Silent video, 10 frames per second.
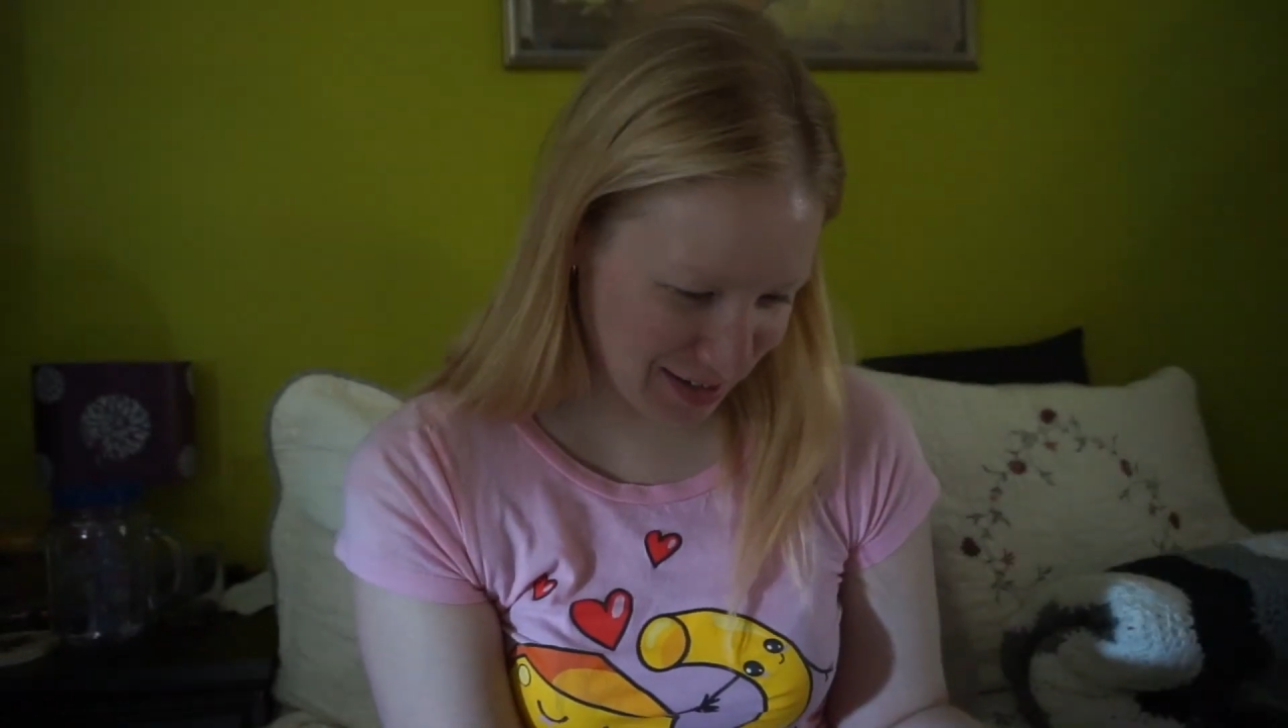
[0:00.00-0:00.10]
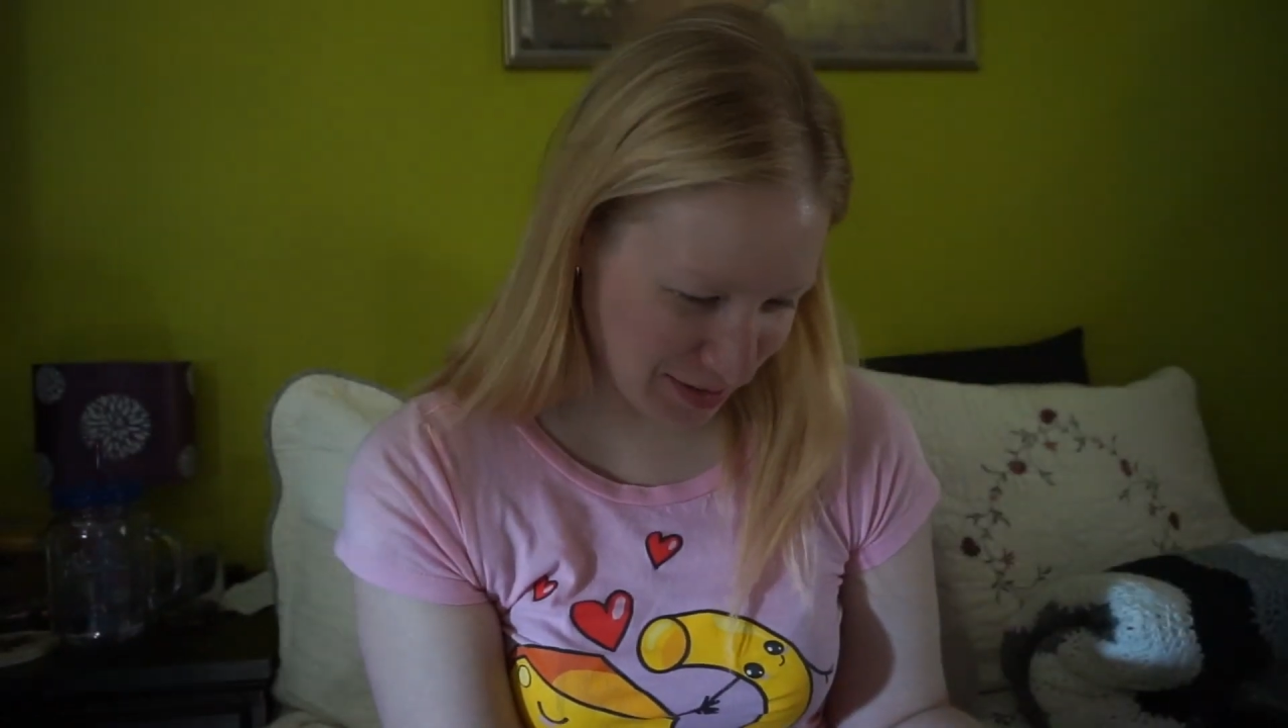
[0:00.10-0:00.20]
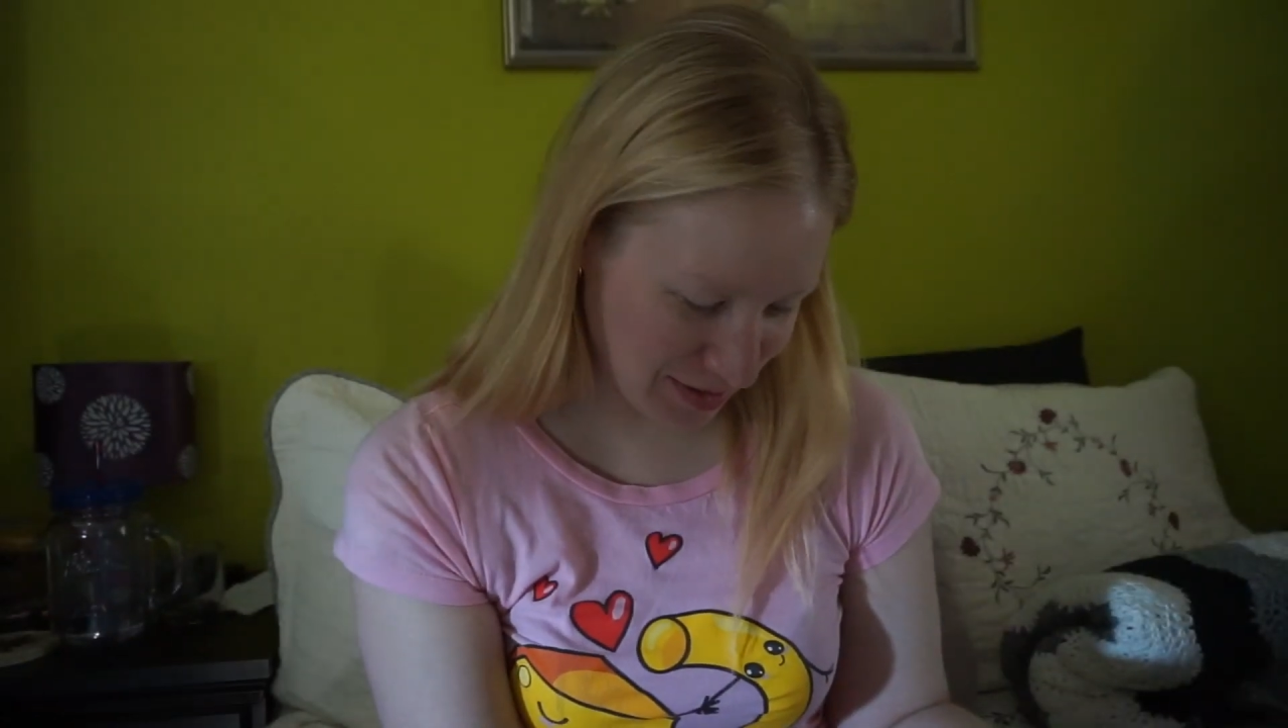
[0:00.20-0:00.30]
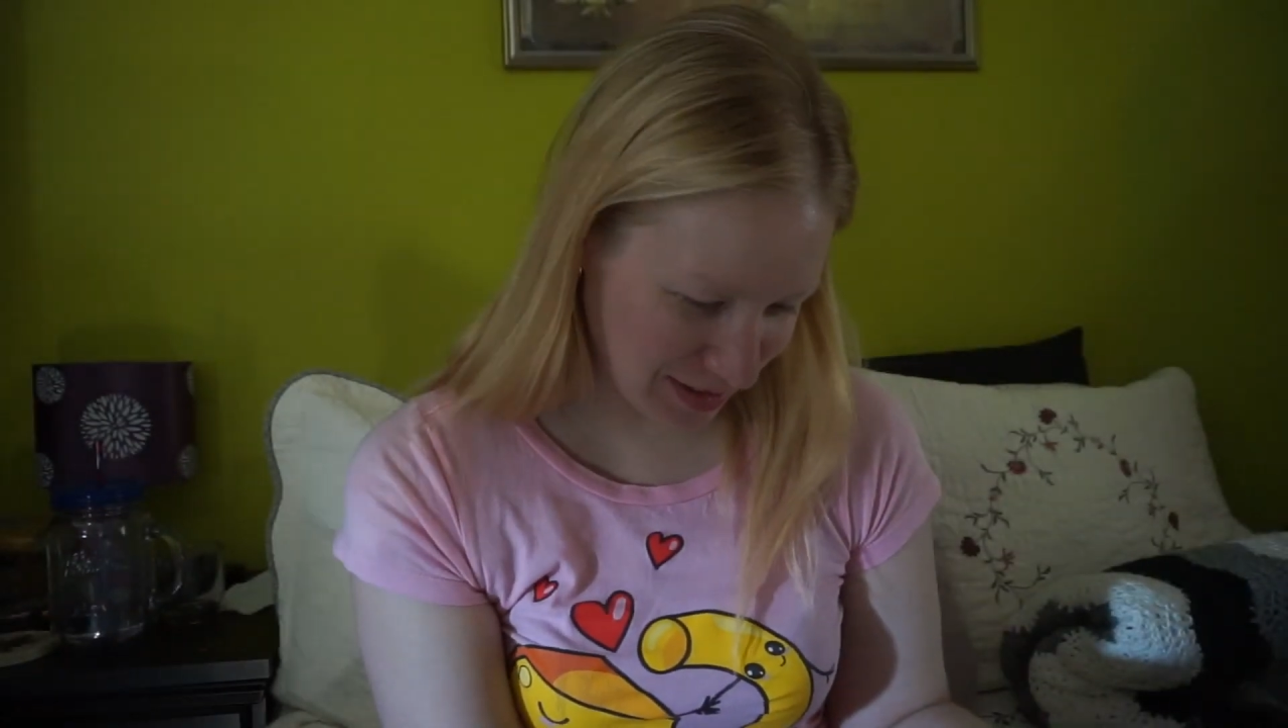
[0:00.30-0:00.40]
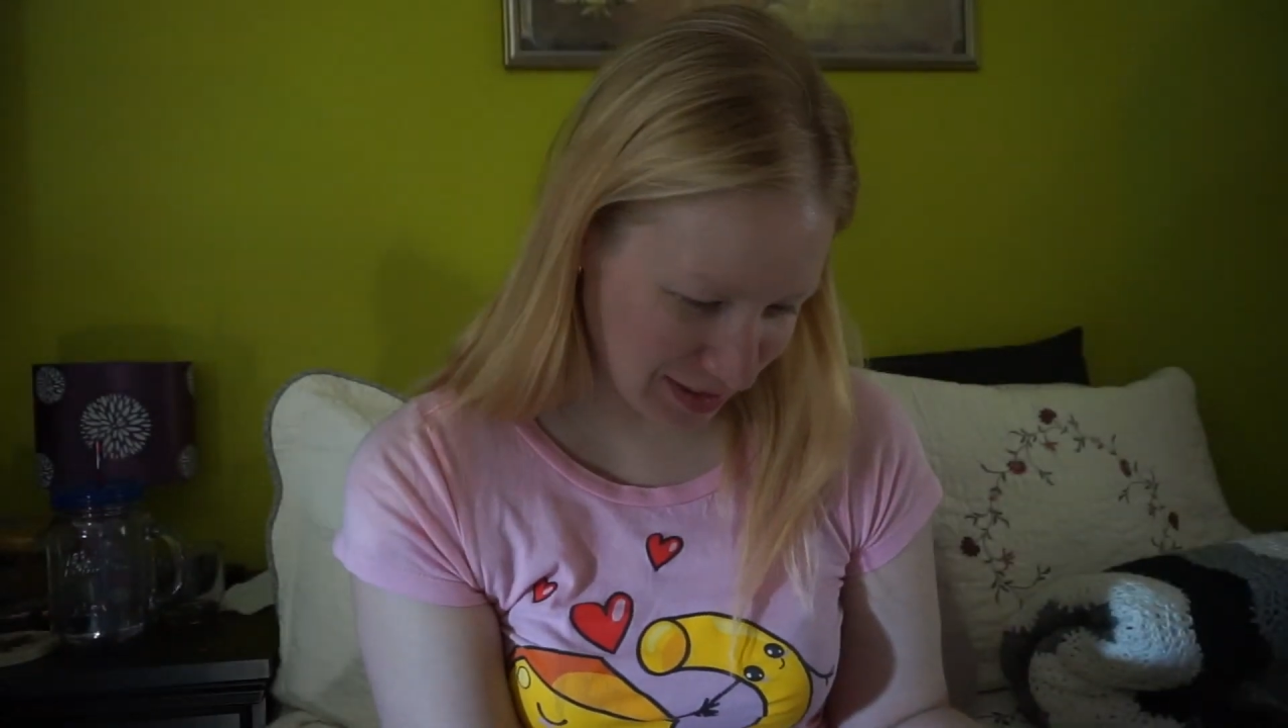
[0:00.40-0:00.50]

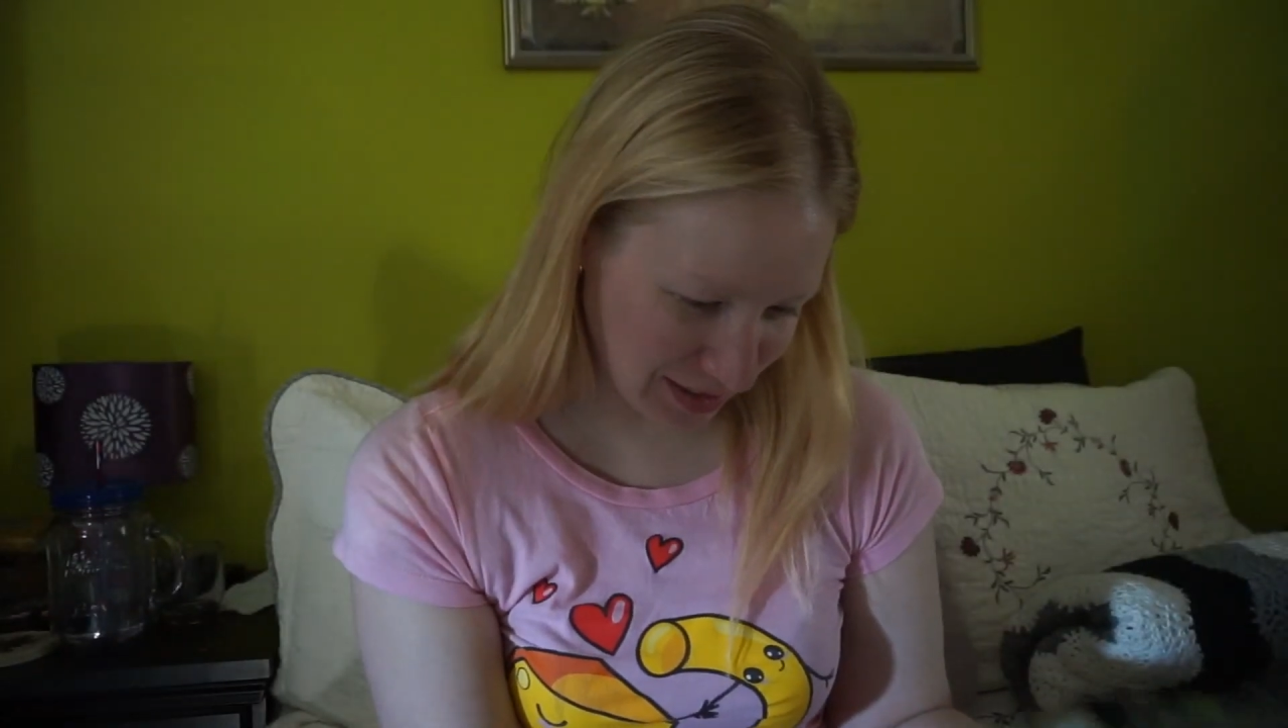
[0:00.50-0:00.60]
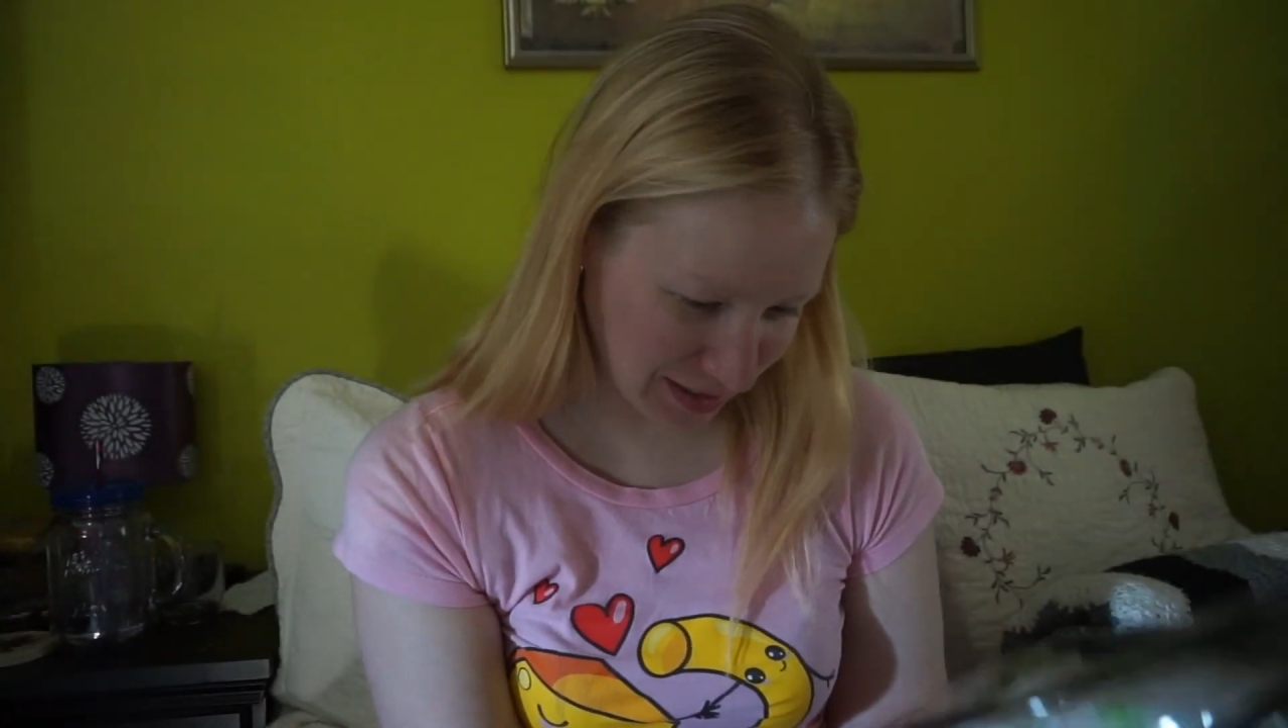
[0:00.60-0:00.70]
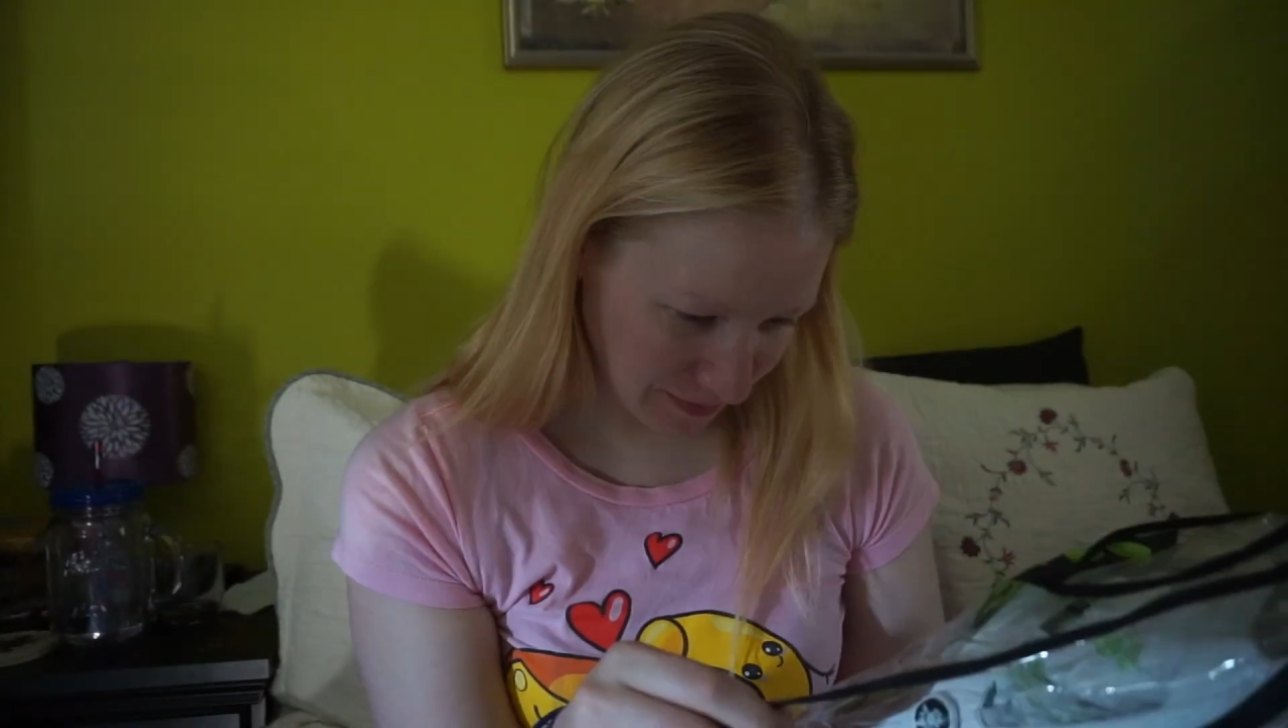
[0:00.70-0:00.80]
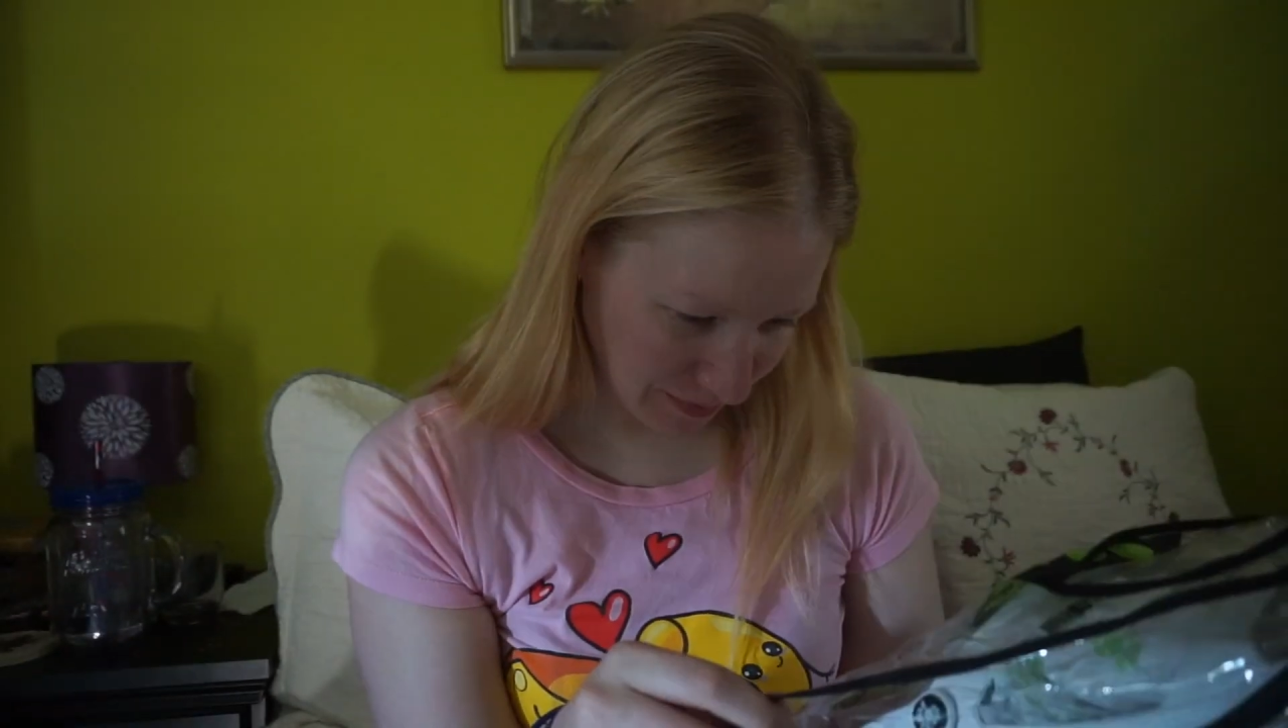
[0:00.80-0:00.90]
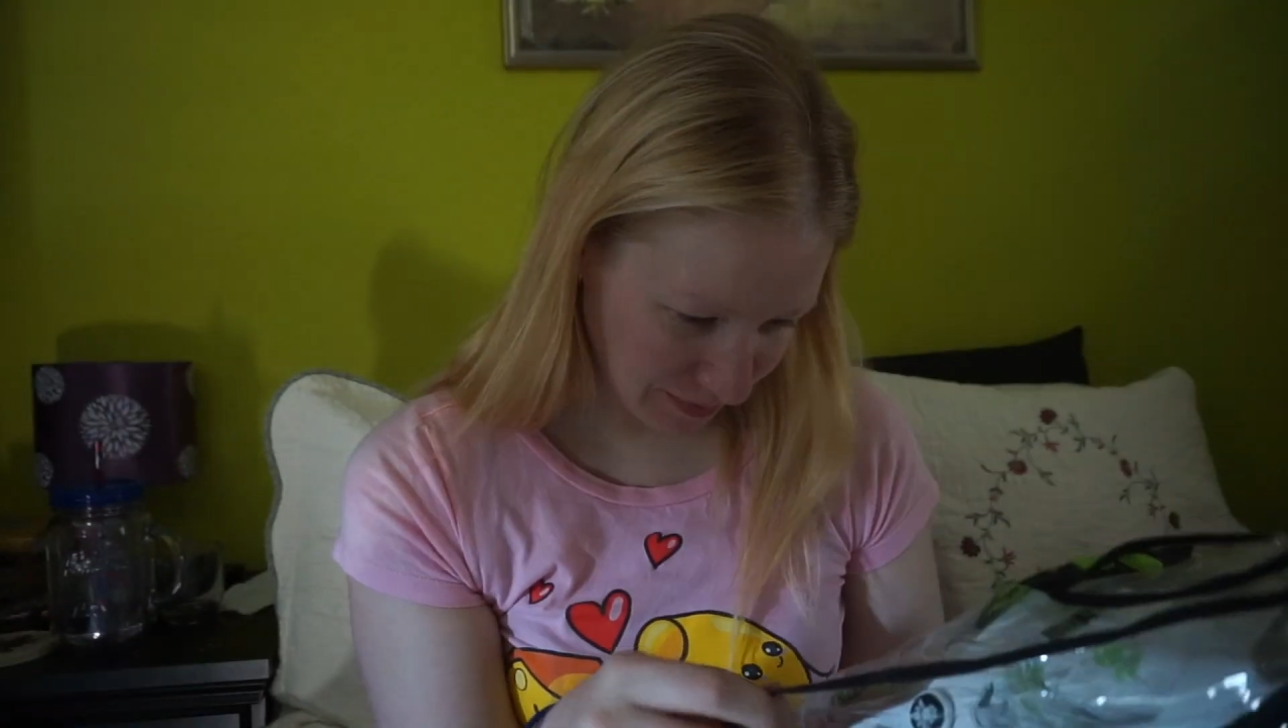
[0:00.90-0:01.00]
cool.